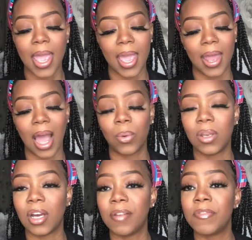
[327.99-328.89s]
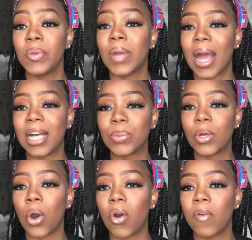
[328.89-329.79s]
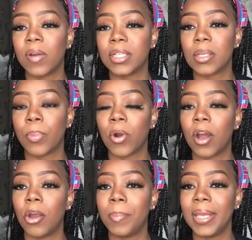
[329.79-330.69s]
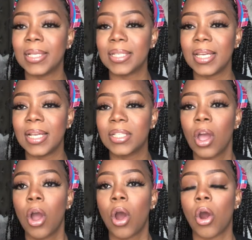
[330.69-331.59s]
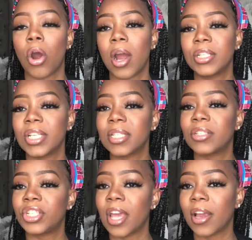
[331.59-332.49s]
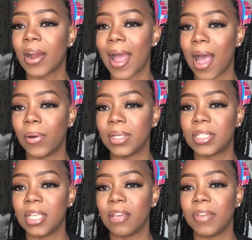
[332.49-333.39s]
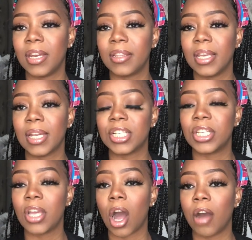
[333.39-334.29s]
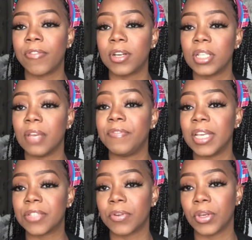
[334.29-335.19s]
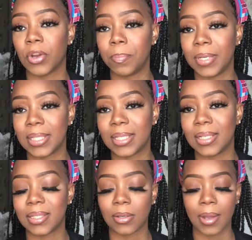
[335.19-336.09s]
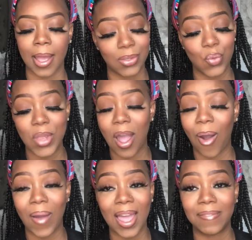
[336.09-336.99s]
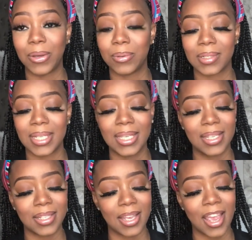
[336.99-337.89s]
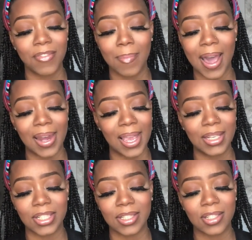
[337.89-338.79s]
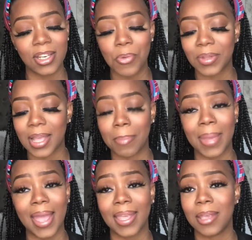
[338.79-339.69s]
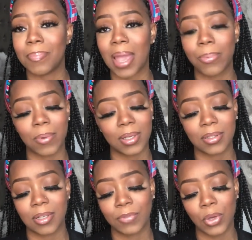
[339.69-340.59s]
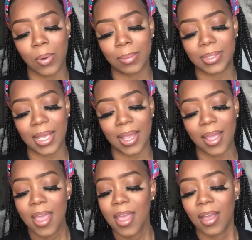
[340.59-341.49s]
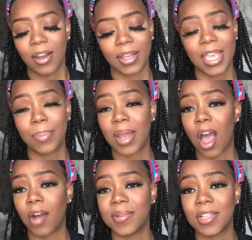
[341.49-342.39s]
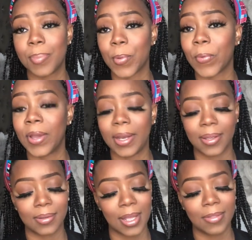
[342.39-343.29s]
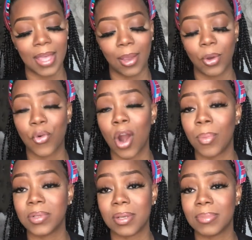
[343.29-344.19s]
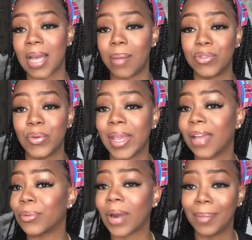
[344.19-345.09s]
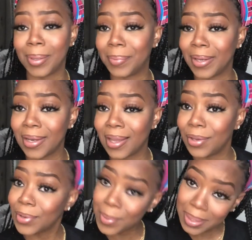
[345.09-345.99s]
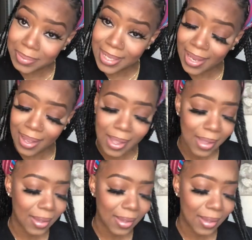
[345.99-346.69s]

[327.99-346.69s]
and i would love if you guys would go over and support her business or just check her out and see if anything that she offers fits for your business okay we all have those needs and everybody ain't just good with that back end paperwork stuff you know what i'm saying uh, keeping the office up and running that thing will crumble sometimes you ain't got the right people in there you know what i'm saying